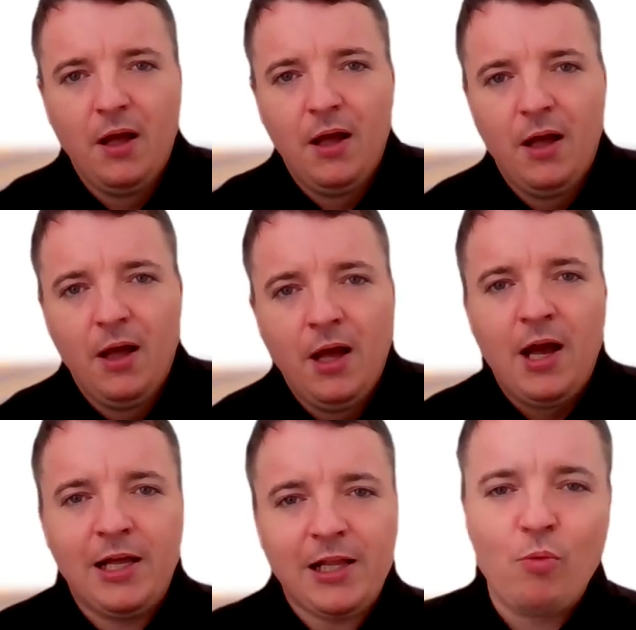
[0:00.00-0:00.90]
Hello and
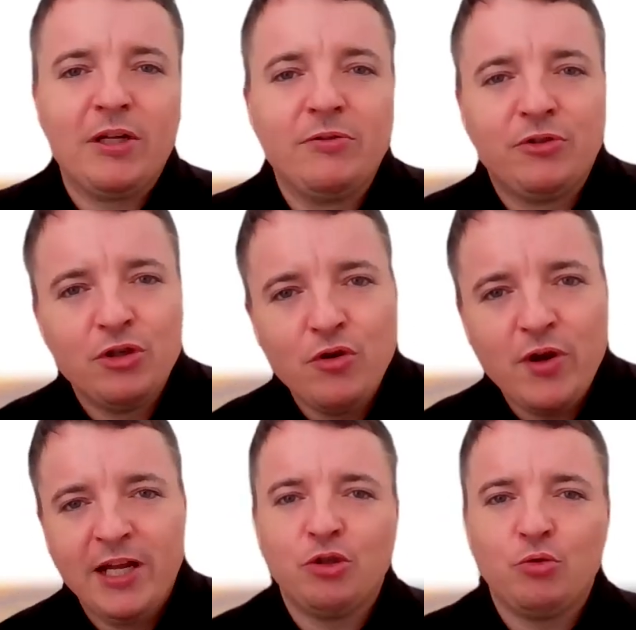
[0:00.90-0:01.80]
welcome to English
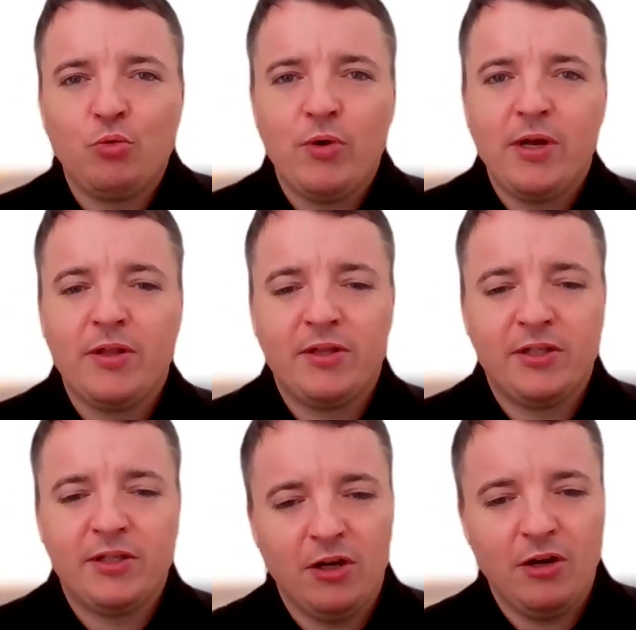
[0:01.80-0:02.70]
with Tom.
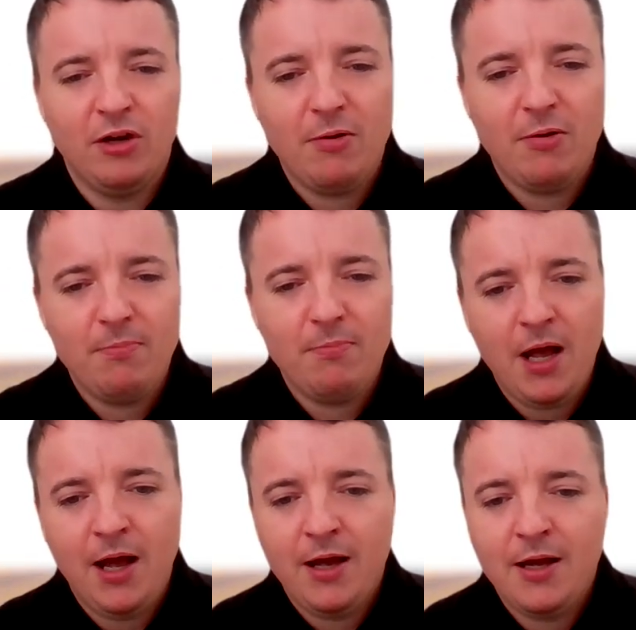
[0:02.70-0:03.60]

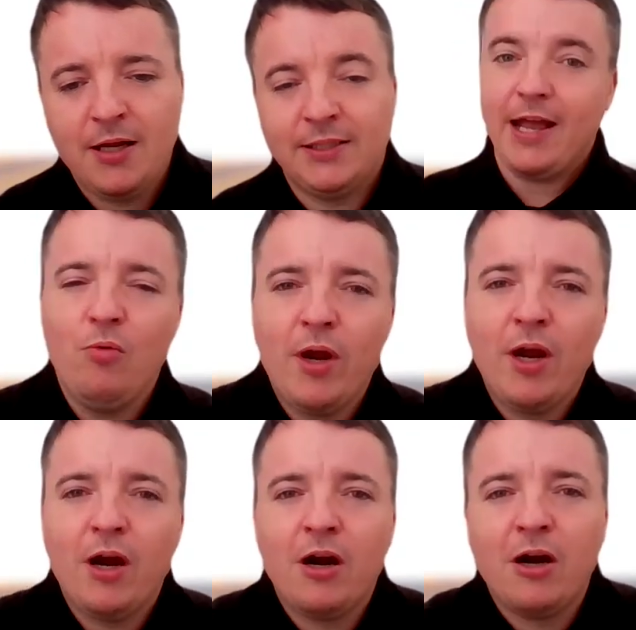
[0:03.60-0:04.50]
Today we
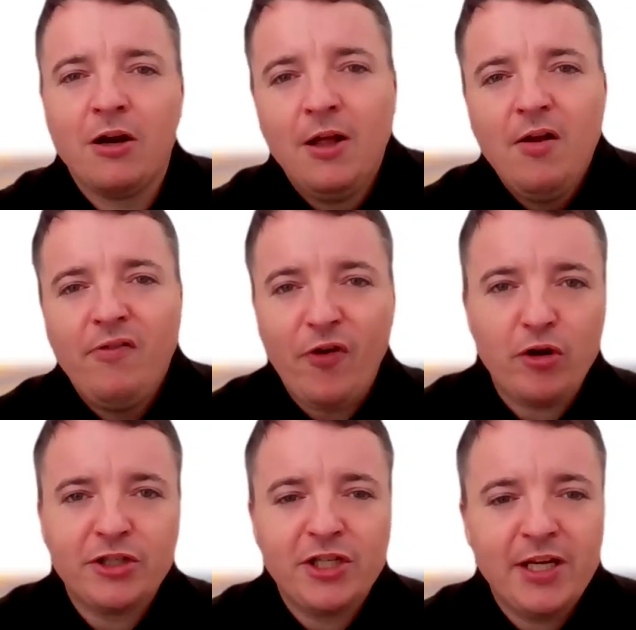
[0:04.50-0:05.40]
are
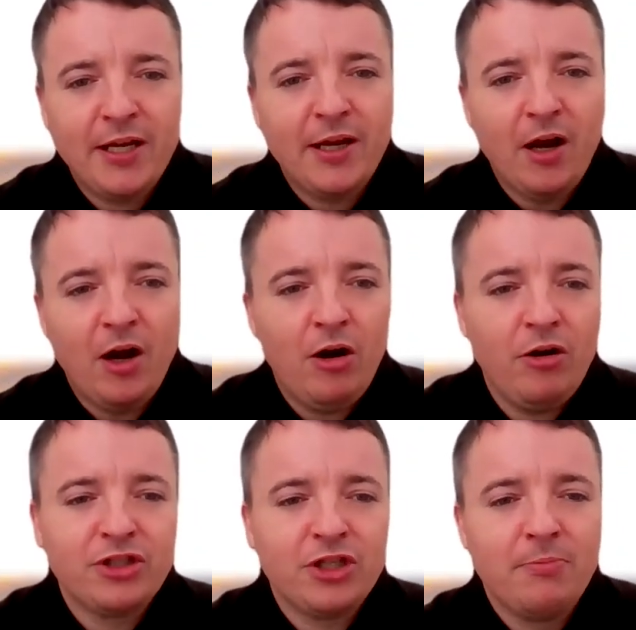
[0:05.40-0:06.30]
focusing on
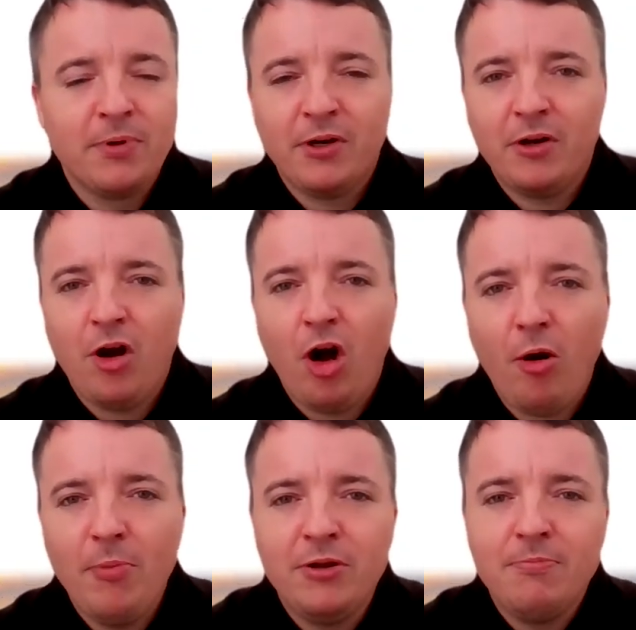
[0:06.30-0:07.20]
some
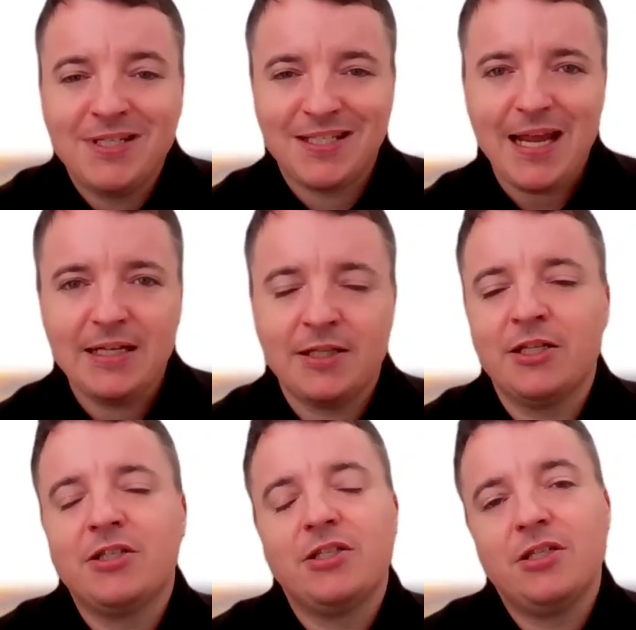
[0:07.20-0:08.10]
common mistakes
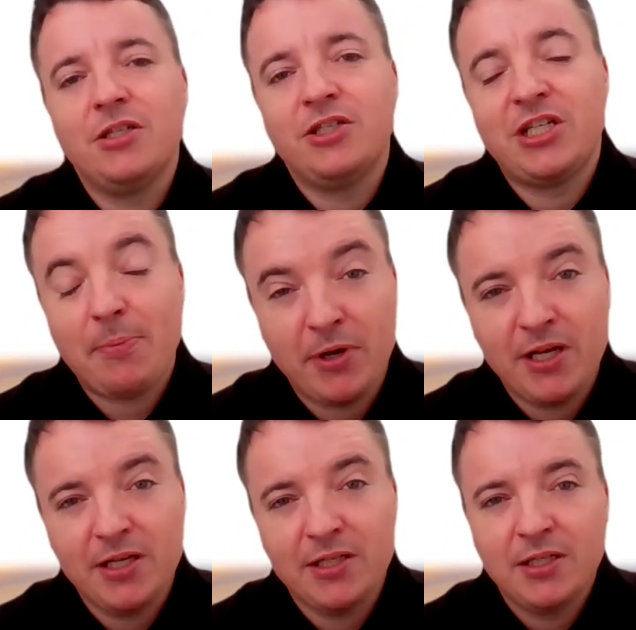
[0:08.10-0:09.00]
that
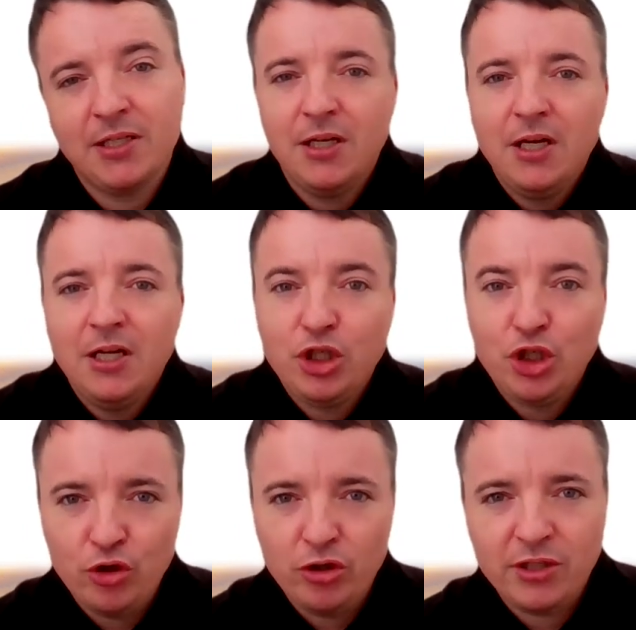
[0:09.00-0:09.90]
Japanese
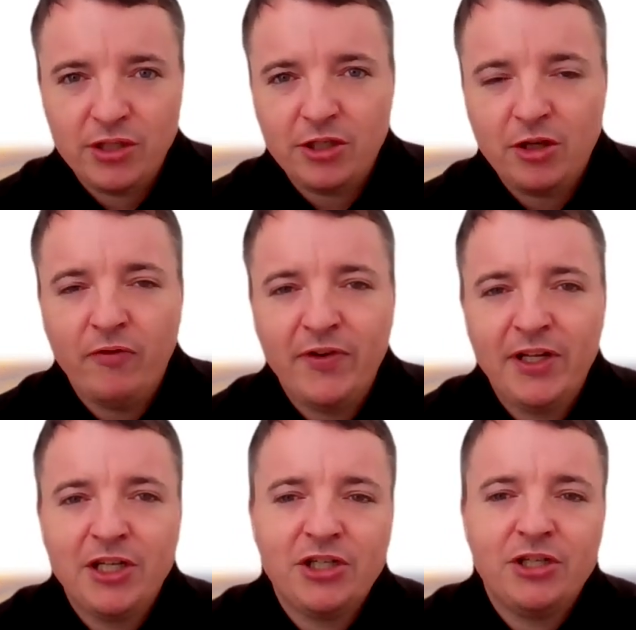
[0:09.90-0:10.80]
students of
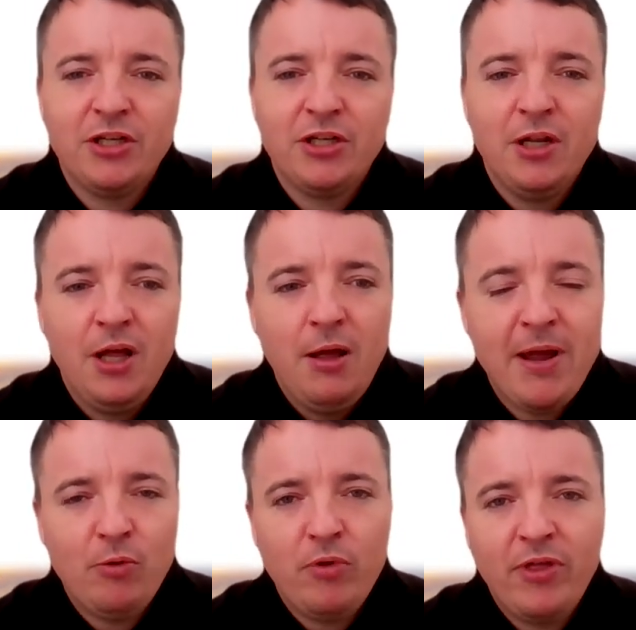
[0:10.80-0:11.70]
English
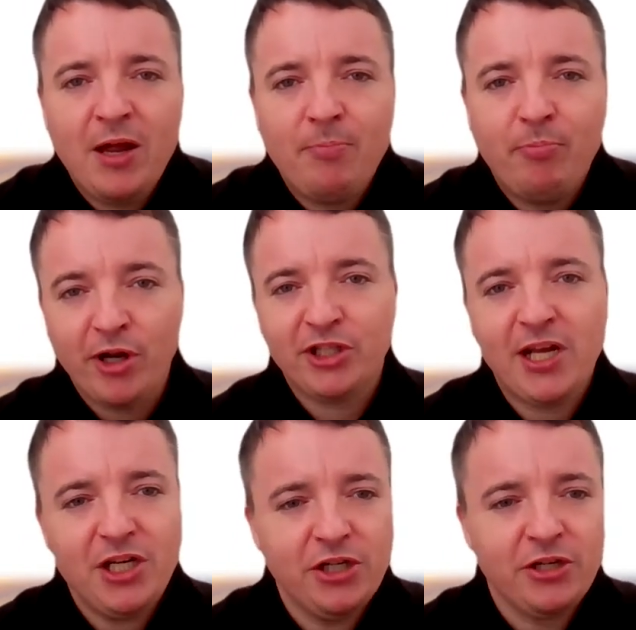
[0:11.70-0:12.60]
make with their
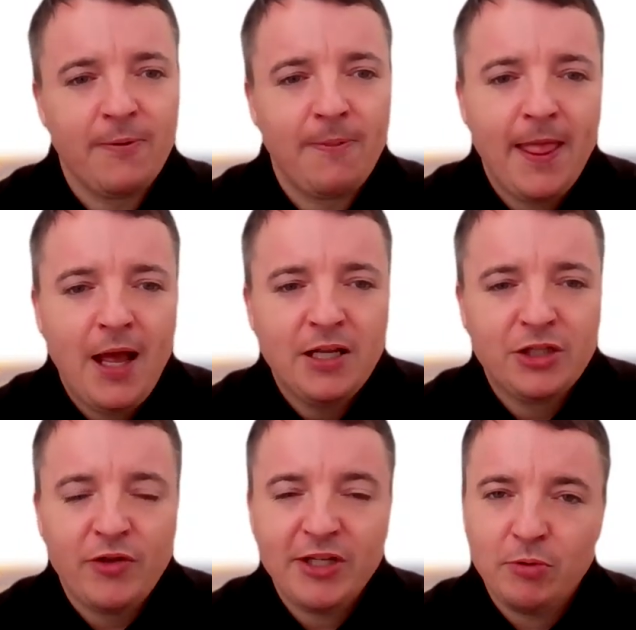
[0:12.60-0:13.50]
pronunciation.
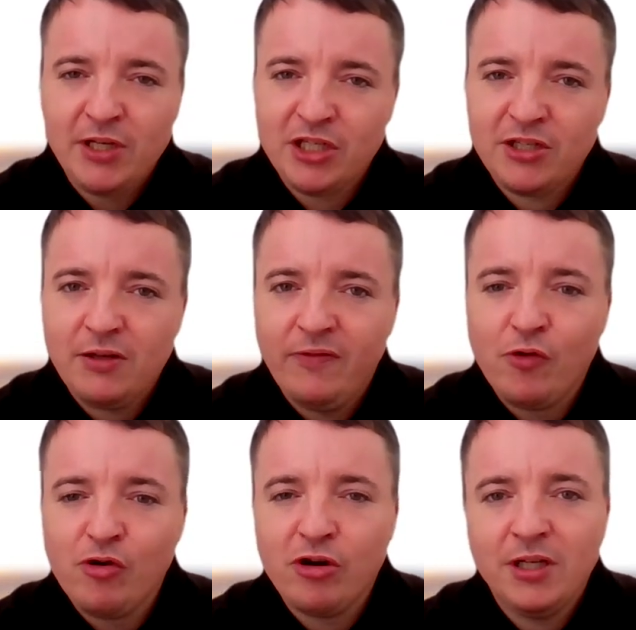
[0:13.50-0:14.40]
So this one is
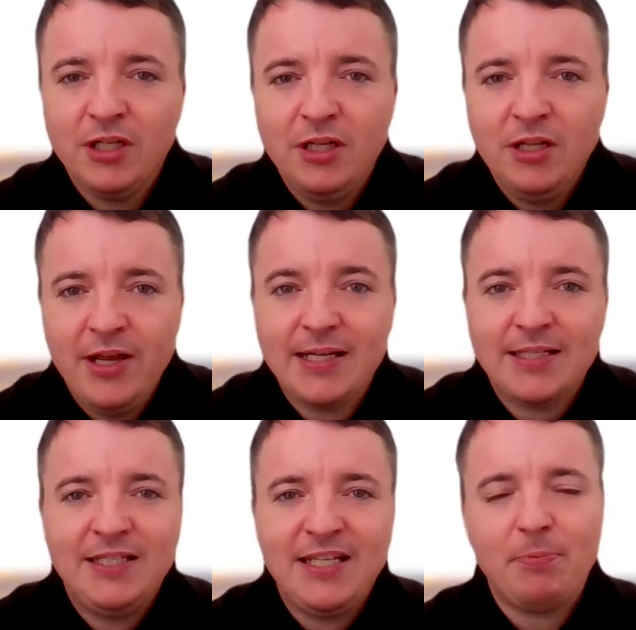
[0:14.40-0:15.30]
for,
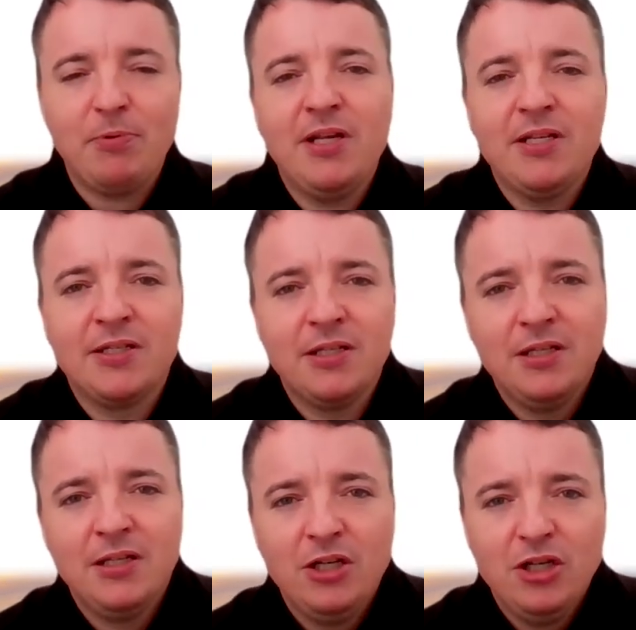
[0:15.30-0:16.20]
yes,
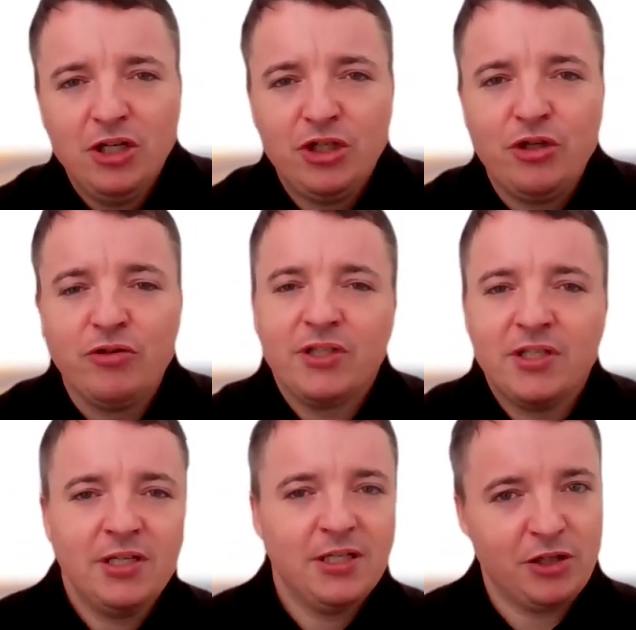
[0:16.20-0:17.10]
Japanese
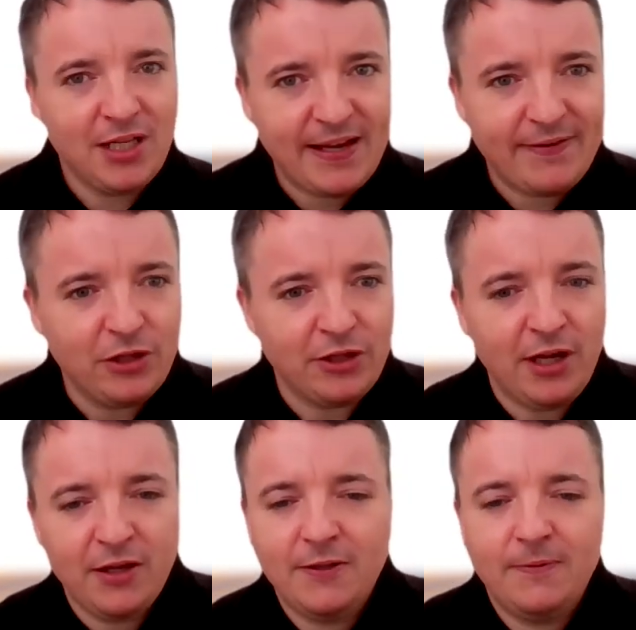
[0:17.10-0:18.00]
students. So let's have a
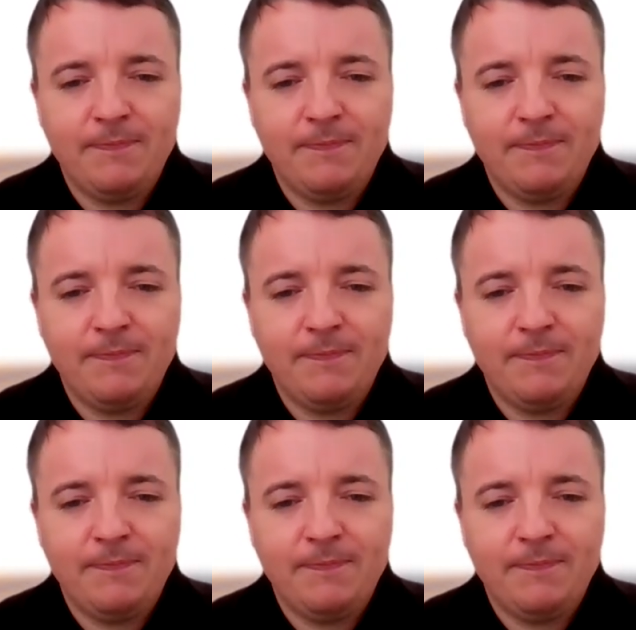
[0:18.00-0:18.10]
look.